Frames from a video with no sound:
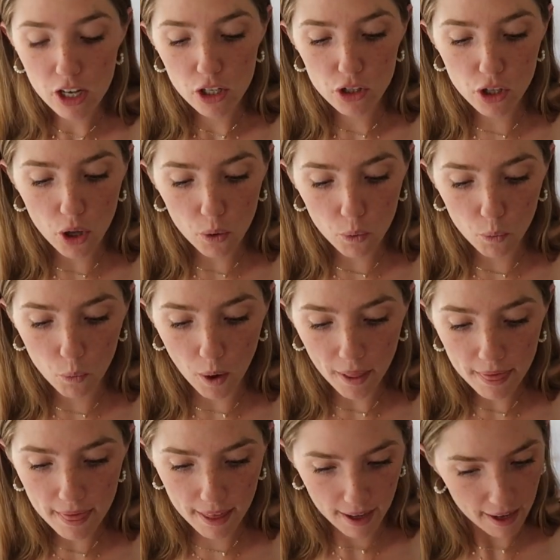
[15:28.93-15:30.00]
So
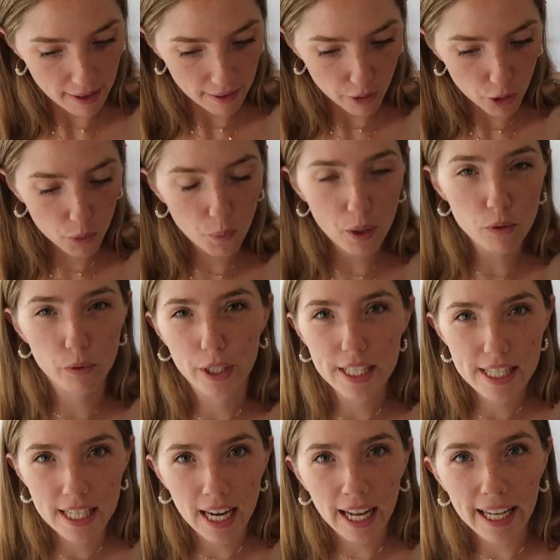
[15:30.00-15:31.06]
one thing, or one
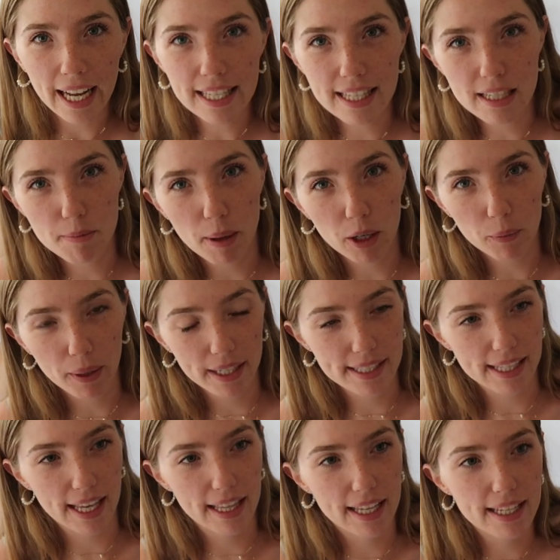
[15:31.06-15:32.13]
reason, I guess is a better way to
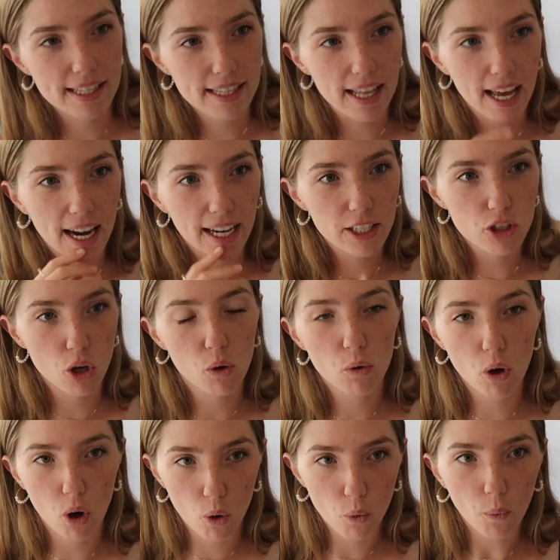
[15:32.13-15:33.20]
say this, that I
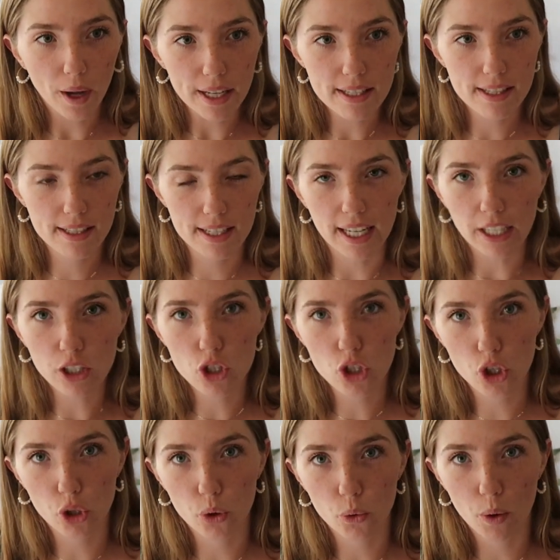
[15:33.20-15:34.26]
don't always stick
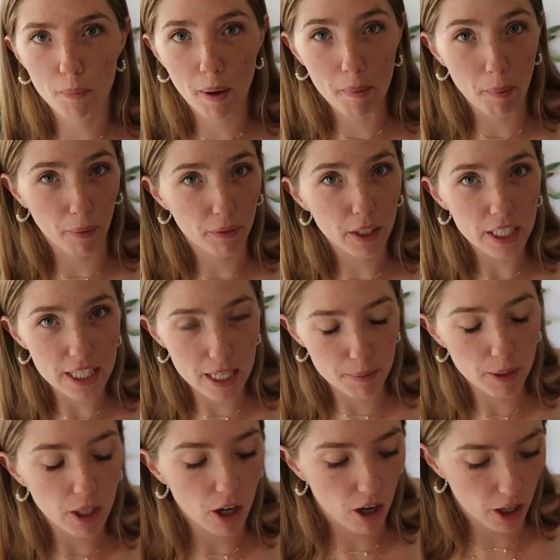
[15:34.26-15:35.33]
to my monthly
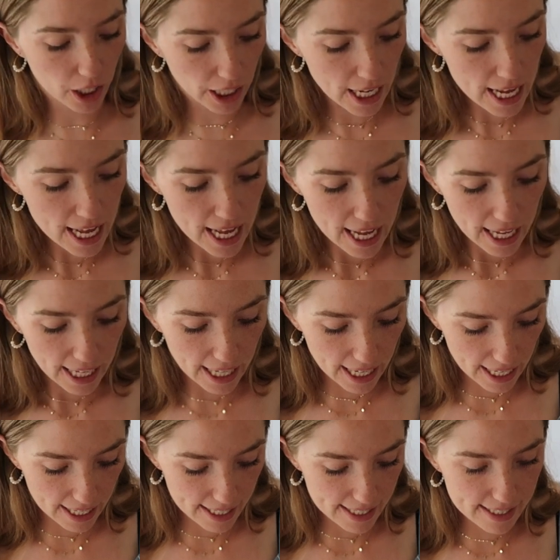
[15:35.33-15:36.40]
TBR
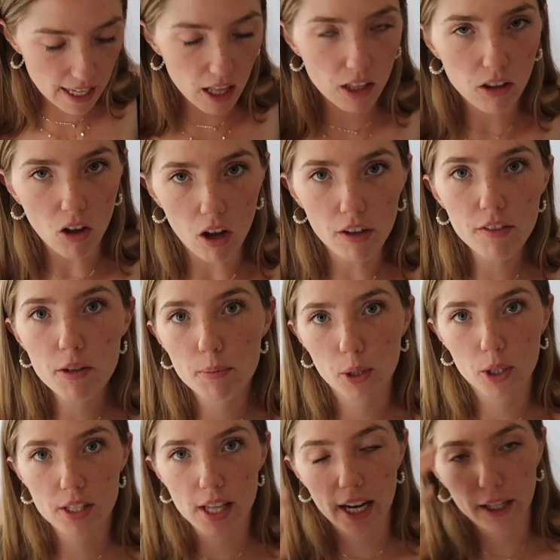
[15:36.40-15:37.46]
is a lot of the
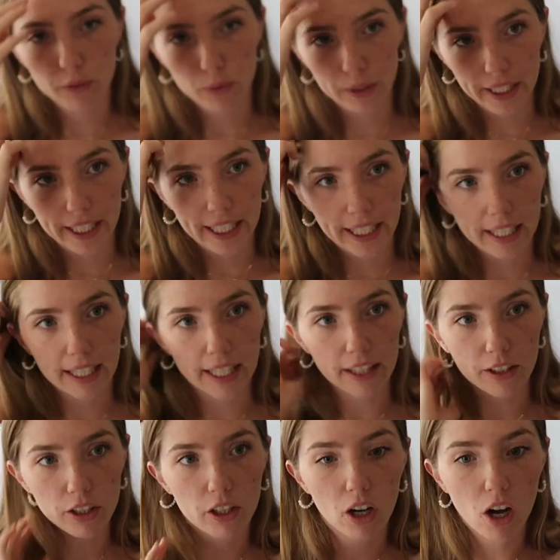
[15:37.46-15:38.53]
books that I read,
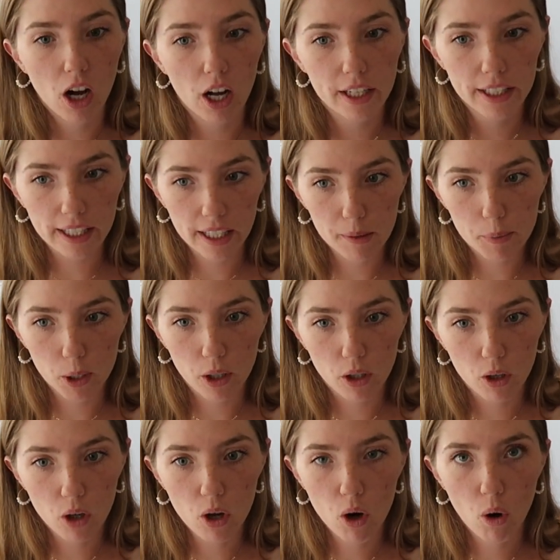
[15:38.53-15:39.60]
either on
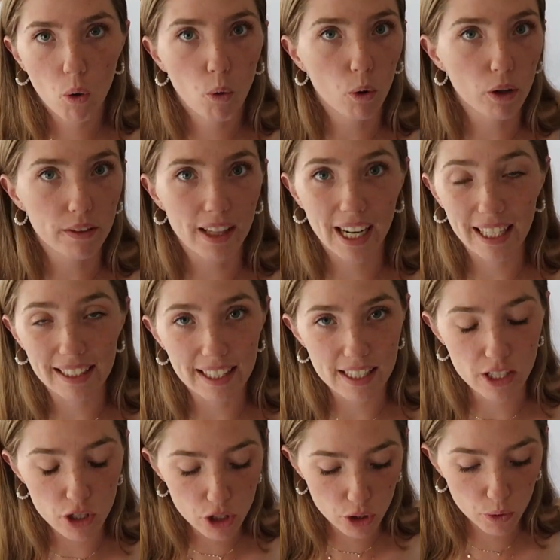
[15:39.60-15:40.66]
ebook or that I
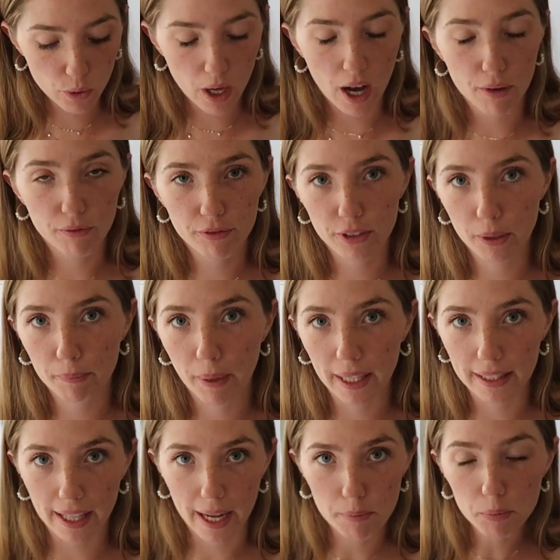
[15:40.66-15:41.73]
listen to, come from
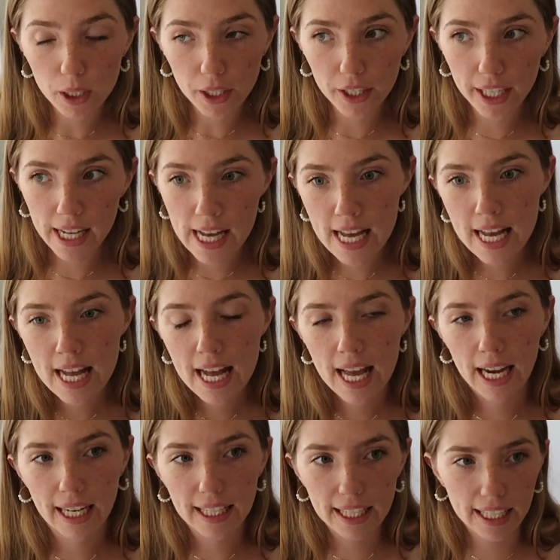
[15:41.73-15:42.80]
my library,
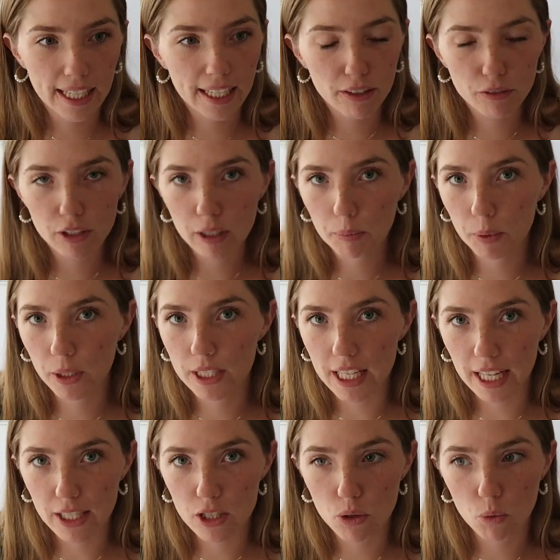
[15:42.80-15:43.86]
and I can't really
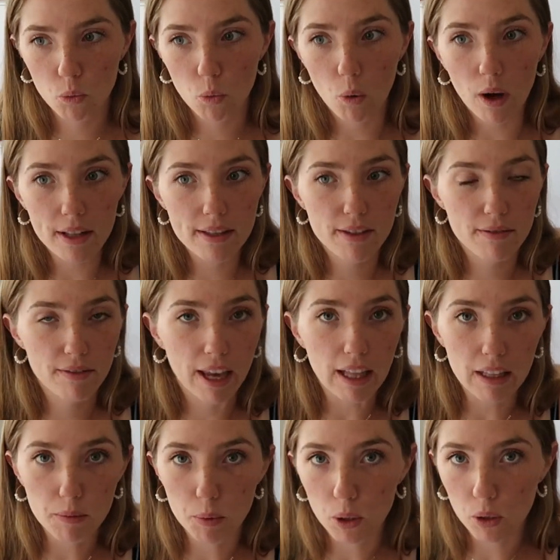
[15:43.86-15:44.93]
predict what's
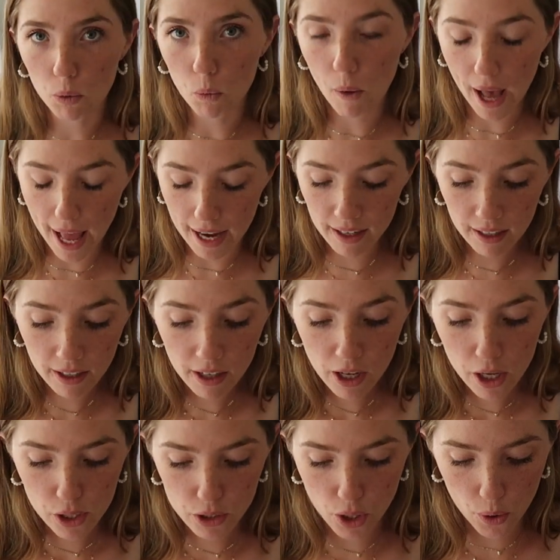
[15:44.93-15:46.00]
available when.
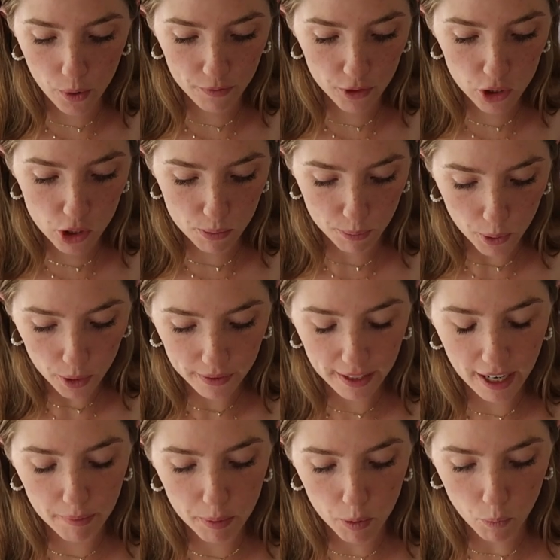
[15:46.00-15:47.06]
So if there's a book
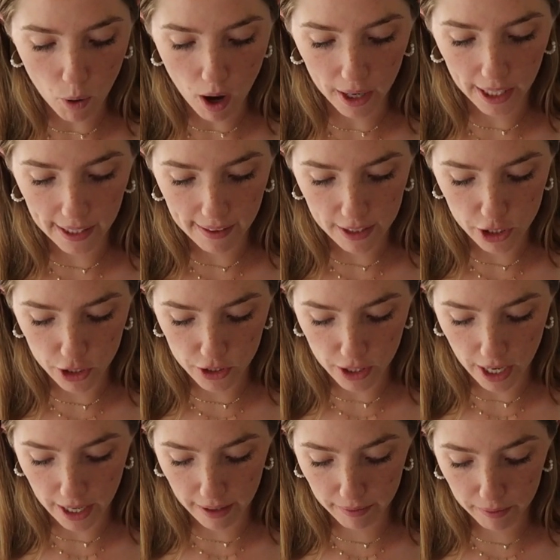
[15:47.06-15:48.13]
that I've been wanting that just
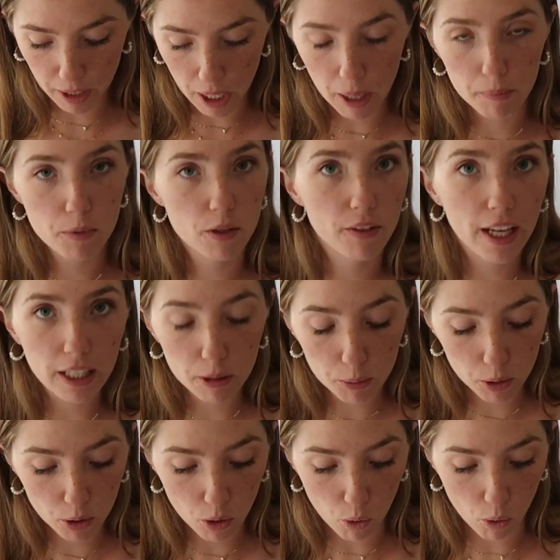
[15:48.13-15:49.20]
like comes
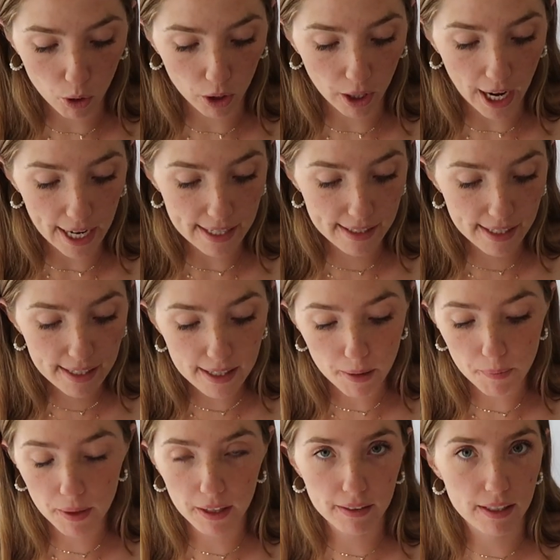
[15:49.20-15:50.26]
available, or I see
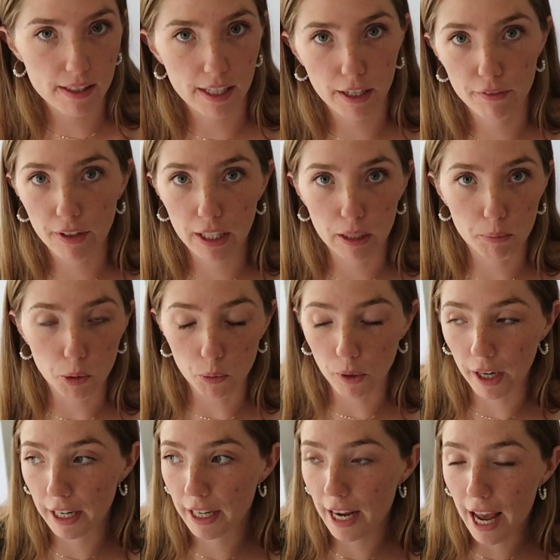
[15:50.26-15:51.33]
something that's like available
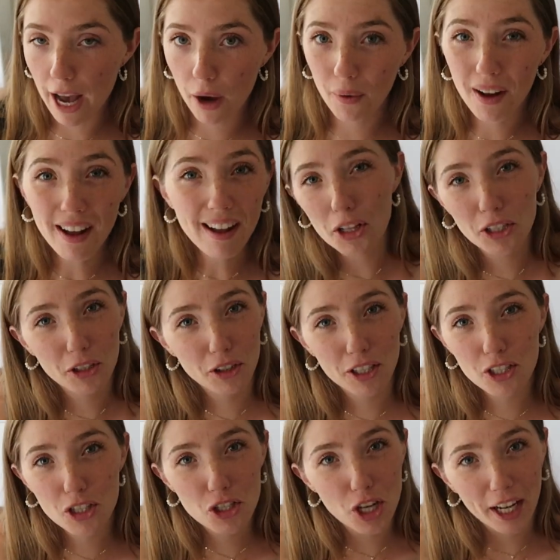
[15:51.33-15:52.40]
right now, I'll
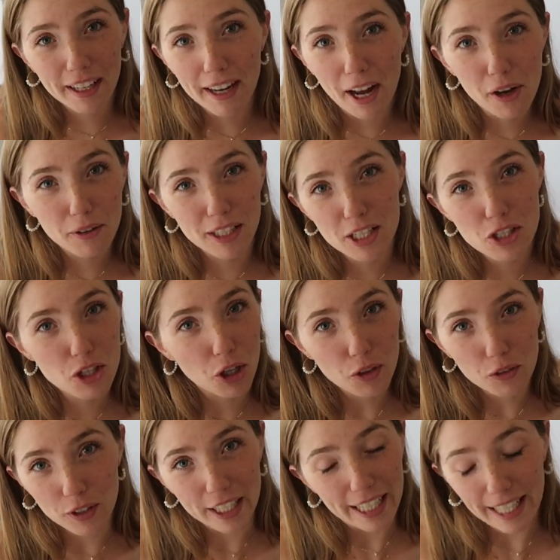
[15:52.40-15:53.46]
literally just check it out and
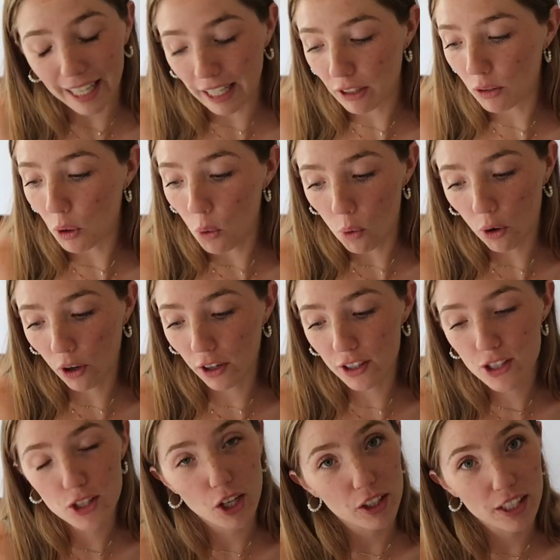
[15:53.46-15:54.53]
start reading it or
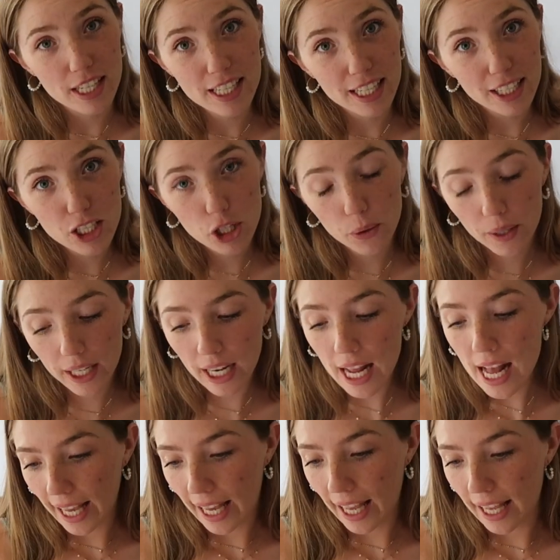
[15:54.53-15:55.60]
start listening to it.
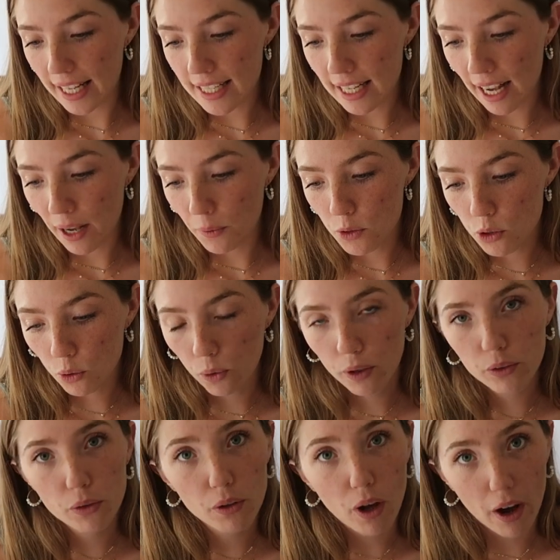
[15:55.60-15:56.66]
And I was
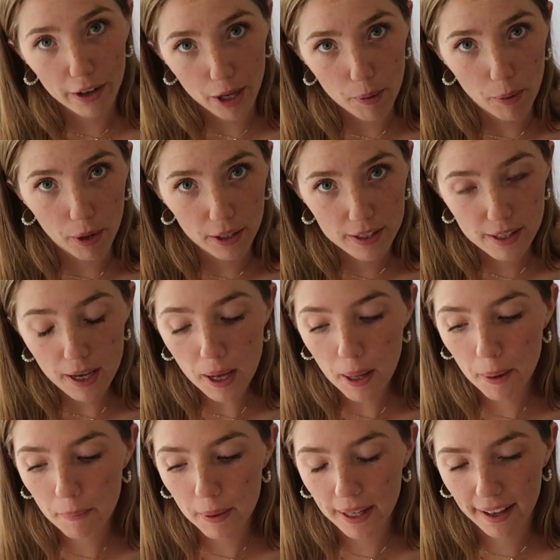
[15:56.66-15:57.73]
scrolling through the audiobooks
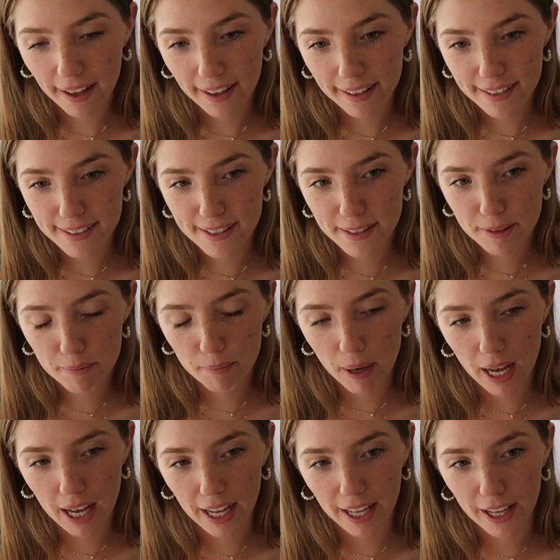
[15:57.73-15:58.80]
because
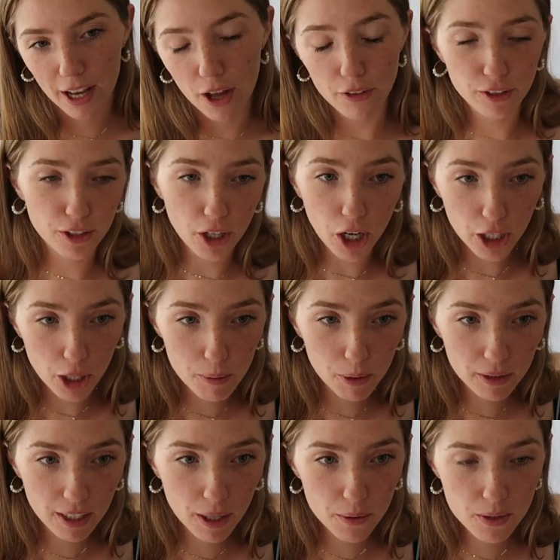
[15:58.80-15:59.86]
my other
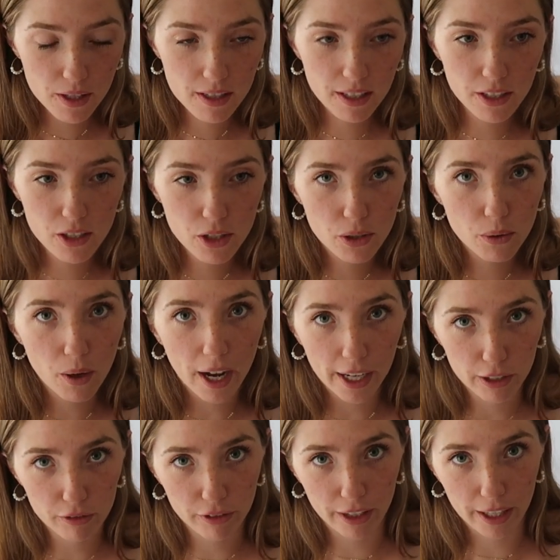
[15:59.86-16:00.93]
audiobook that I was listening to, Iron